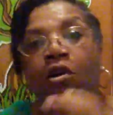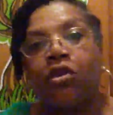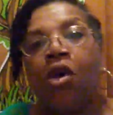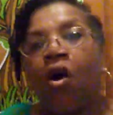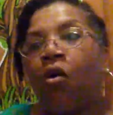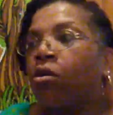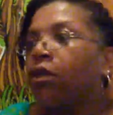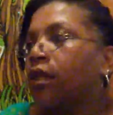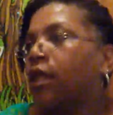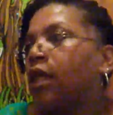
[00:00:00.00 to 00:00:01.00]
So
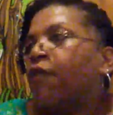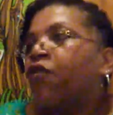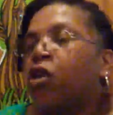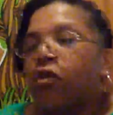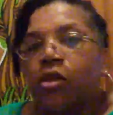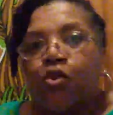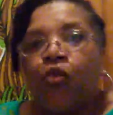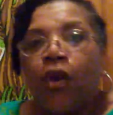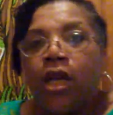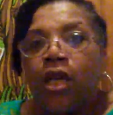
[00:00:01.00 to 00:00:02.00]
if there's some
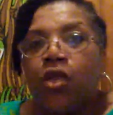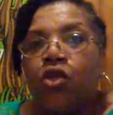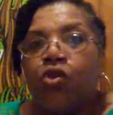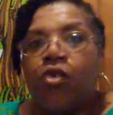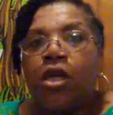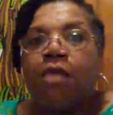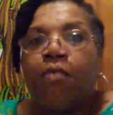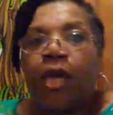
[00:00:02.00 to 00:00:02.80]
training that you need,